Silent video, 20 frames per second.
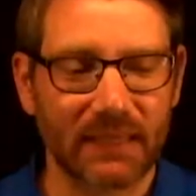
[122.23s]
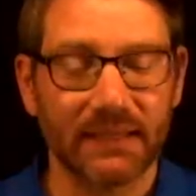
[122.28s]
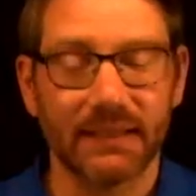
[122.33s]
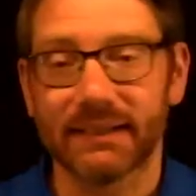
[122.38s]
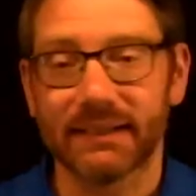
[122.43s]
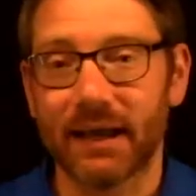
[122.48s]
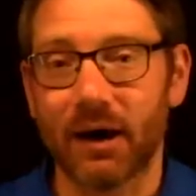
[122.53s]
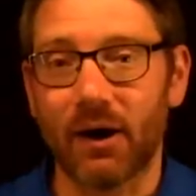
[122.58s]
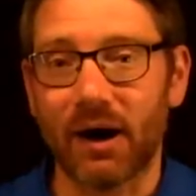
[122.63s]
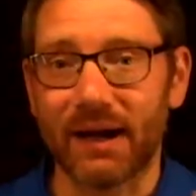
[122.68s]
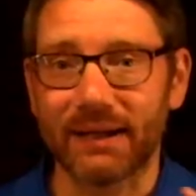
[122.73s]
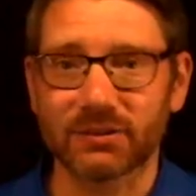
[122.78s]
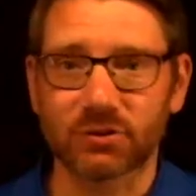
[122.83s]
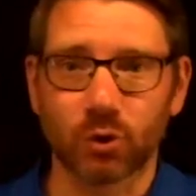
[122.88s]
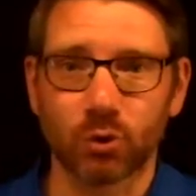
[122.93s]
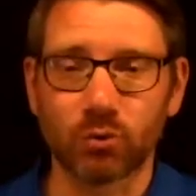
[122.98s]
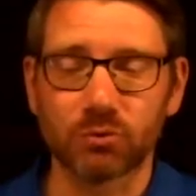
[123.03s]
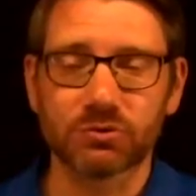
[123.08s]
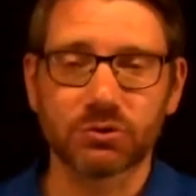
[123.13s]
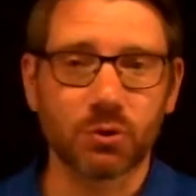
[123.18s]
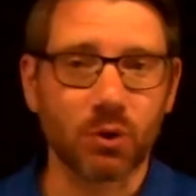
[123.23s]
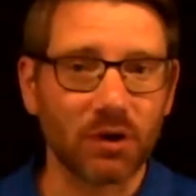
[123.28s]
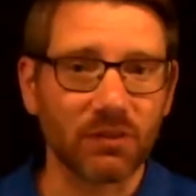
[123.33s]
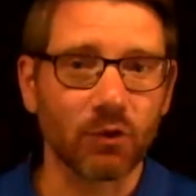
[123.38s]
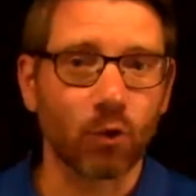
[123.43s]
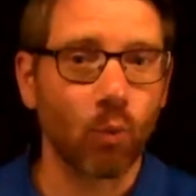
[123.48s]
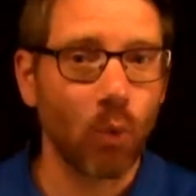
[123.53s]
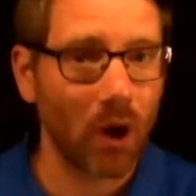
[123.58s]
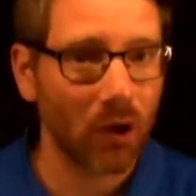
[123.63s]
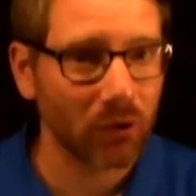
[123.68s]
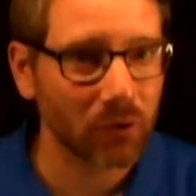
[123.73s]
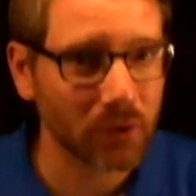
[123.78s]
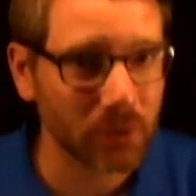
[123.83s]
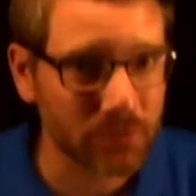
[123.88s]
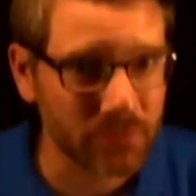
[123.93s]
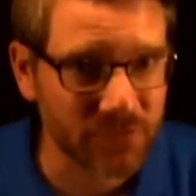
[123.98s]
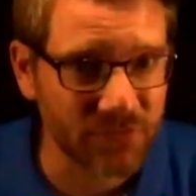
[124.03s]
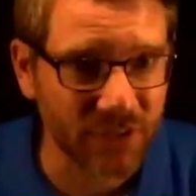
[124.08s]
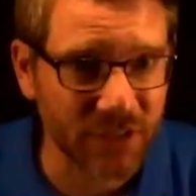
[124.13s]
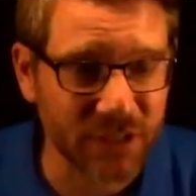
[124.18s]
Now, I told you on the
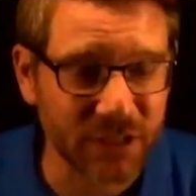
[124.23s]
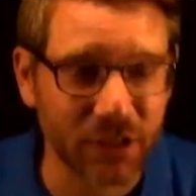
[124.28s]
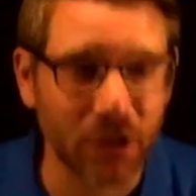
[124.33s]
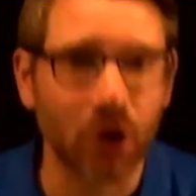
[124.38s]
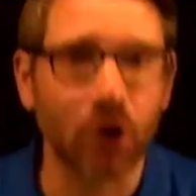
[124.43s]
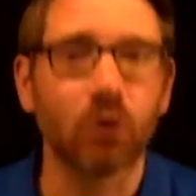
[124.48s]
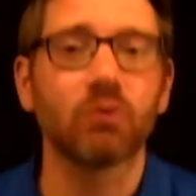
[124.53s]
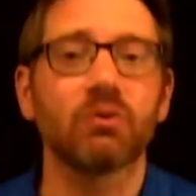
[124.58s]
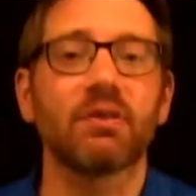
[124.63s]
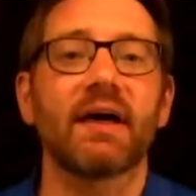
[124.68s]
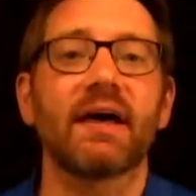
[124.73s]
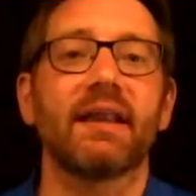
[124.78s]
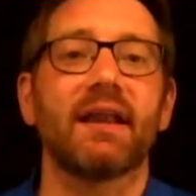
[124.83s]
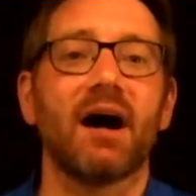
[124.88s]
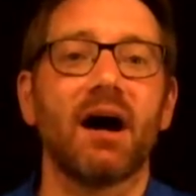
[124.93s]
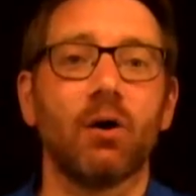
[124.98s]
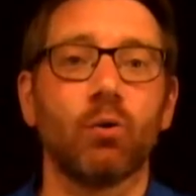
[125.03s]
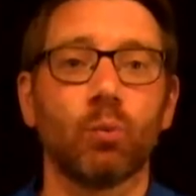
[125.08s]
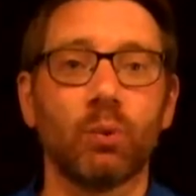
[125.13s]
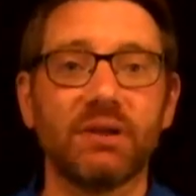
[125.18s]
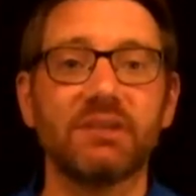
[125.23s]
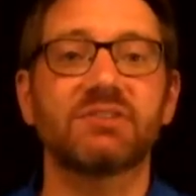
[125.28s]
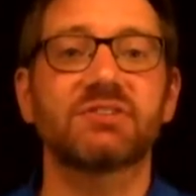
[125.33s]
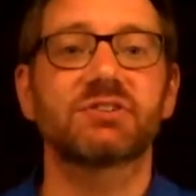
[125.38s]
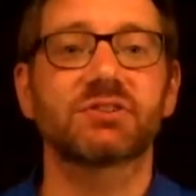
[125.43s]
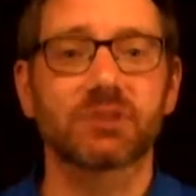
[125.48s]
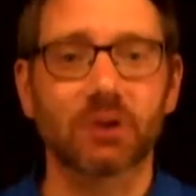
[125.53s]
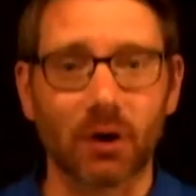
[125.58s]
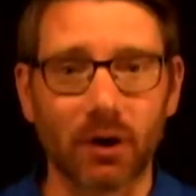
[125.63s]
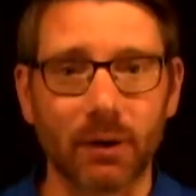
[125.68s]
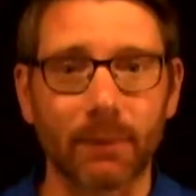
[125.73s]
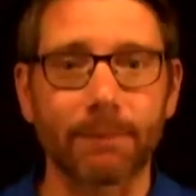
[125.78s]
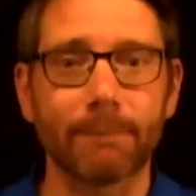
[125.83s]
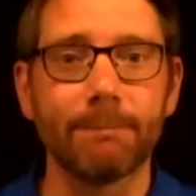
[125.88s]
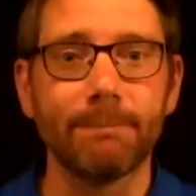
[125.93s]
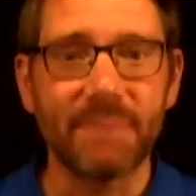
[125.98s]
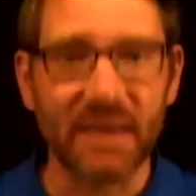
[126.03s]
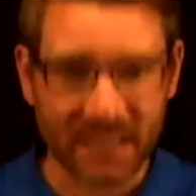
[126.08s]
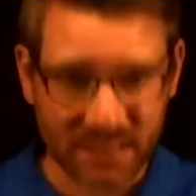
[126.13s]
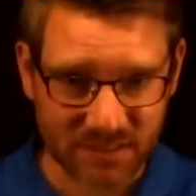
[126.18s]
welcome video that we start
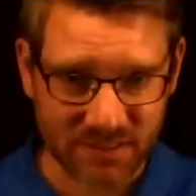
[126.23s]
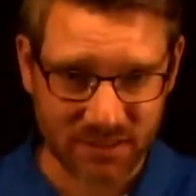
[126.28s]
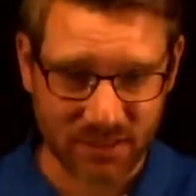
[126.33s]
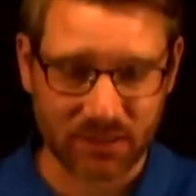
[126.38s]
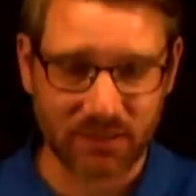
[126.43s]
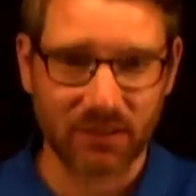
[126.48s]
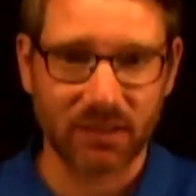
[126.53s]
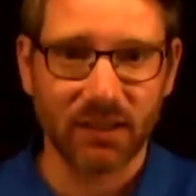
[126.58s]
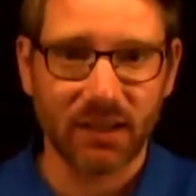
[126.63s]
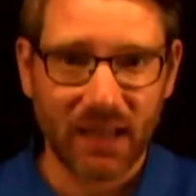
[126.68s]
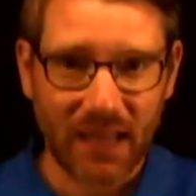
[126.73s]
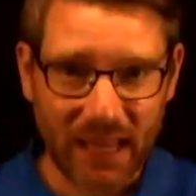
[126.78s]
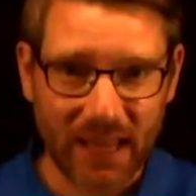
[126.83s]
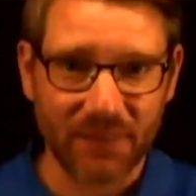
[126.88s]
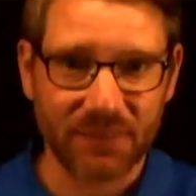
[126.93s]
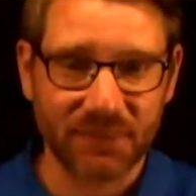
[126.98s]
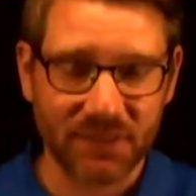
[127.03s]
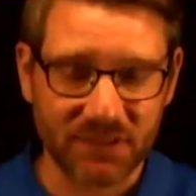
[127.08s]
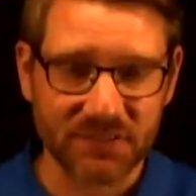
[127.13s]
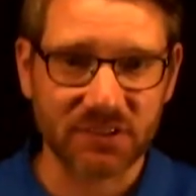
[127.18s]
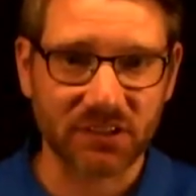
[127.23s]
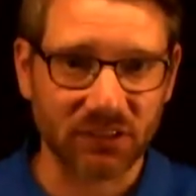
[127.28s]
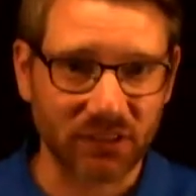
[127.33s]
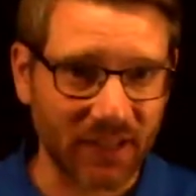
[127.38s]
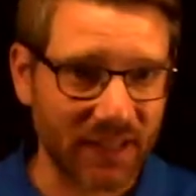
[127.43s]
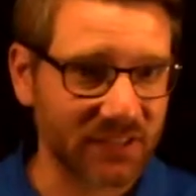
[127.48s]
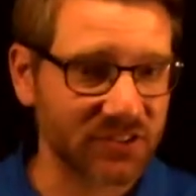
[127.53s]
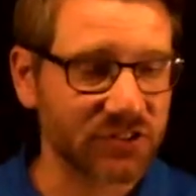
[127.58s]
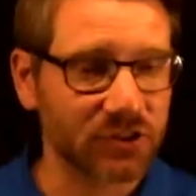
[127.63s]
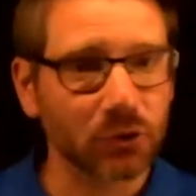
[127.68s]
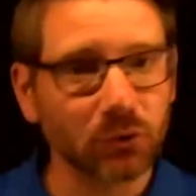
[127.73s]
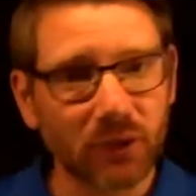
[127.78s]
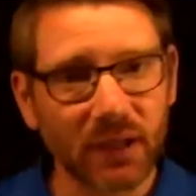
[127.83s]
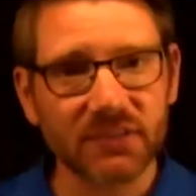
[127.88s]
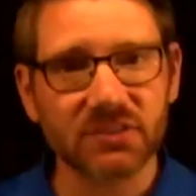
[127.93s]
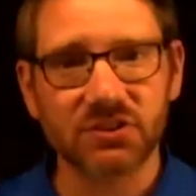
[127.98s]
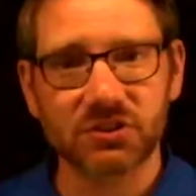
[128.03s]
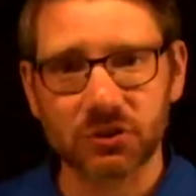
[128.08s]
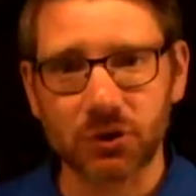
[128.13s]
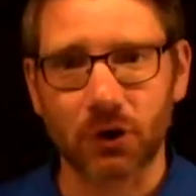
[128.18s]
basic at this class. So
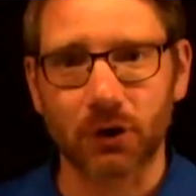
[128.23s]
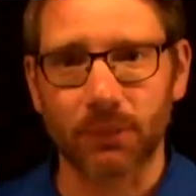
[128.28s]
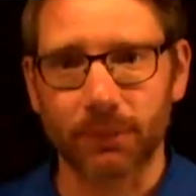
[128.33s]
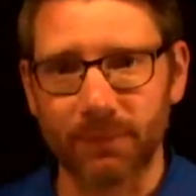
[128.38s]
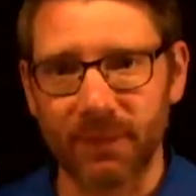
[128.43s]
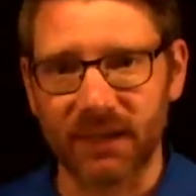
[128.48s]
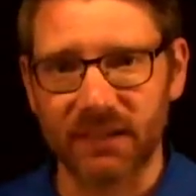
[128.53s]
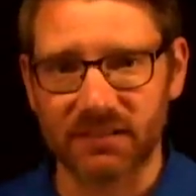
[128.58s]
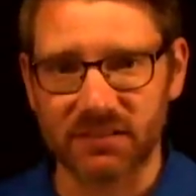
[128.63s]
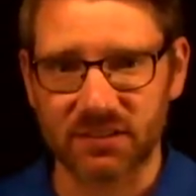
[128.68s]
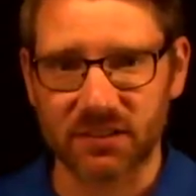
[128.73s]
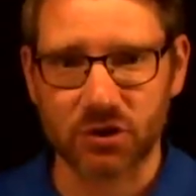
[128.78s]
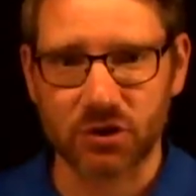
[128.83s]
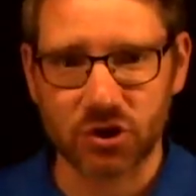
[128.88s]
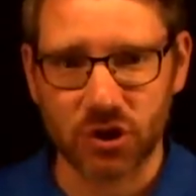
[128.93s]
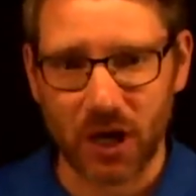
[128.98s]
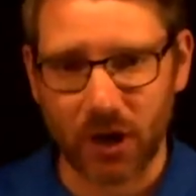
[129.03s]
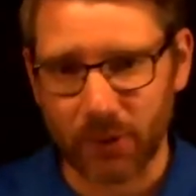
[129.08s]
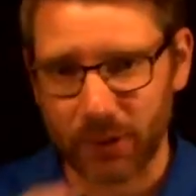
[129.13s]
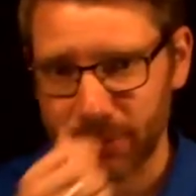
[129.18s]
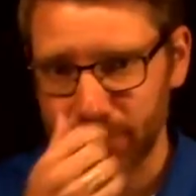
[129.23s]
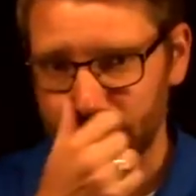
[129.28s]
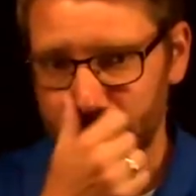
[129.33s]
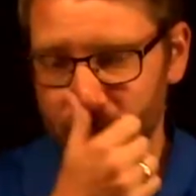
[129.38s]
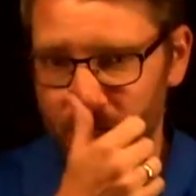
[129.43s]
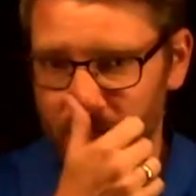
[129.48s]
let's start basic, shall we?